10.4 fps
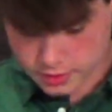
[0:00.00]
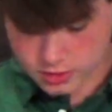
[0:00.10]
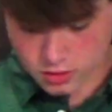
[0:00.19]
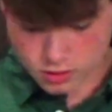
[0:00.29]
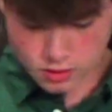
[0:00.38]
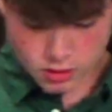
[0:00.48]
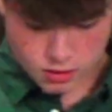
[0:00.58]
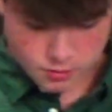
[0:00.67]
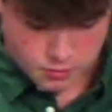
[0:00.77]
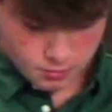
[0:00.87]
are not
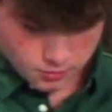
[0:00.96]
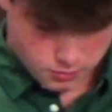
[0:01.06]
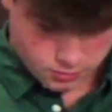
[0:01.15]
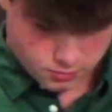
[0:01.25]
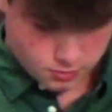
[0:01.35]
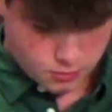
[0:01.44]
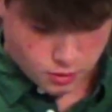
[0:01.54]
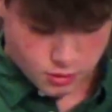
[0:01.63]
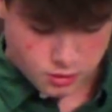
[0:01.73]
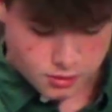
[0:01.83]

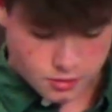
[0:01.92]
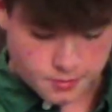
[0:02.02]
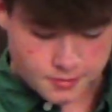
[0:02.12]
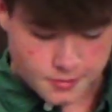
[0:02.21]
burdensome.